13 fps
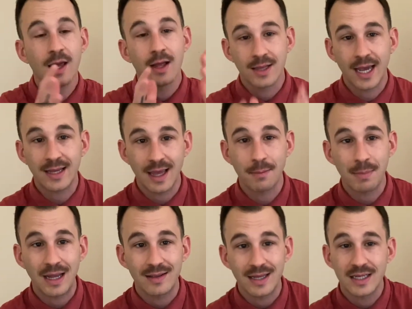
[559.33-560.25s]
like they
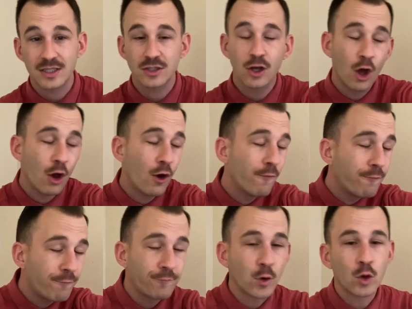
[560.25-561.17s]
made this.
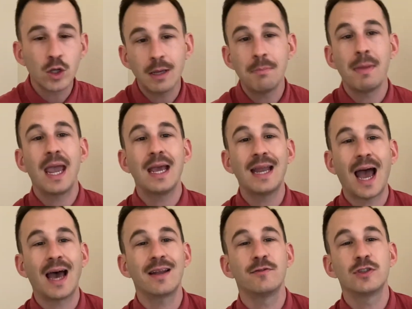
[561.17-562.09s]
Fully made
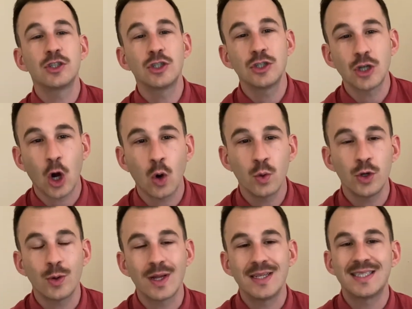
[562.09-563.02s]
out of stone. You
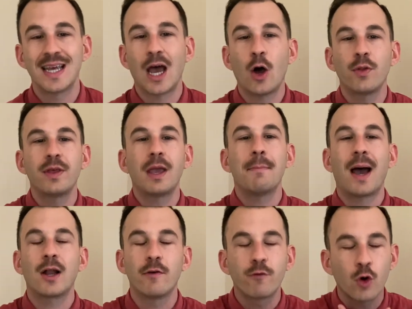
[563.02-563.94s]
can tell the amount
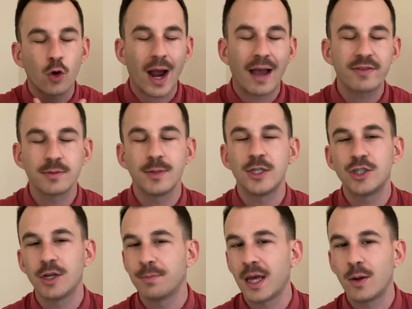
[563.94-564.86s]
of
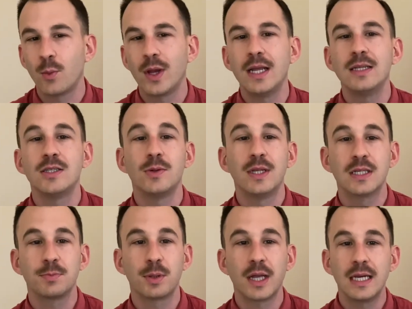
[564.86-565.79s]
craftsmanship that went into
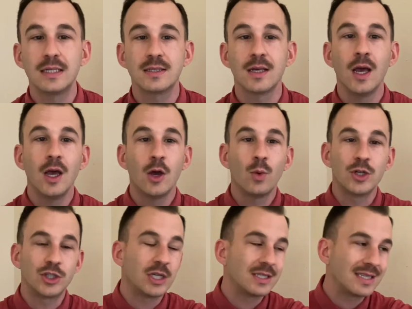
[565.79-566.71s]
this place
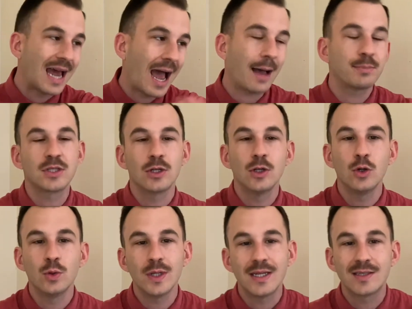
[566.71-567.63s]
was just
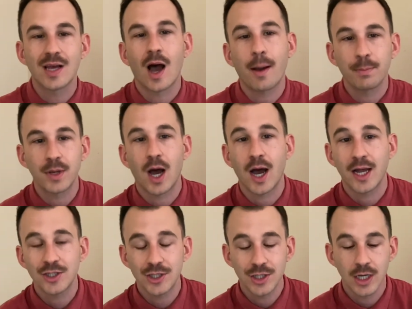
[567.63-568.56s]
absolutely
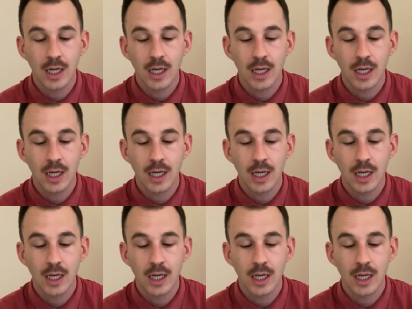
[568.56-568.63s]
top-notch.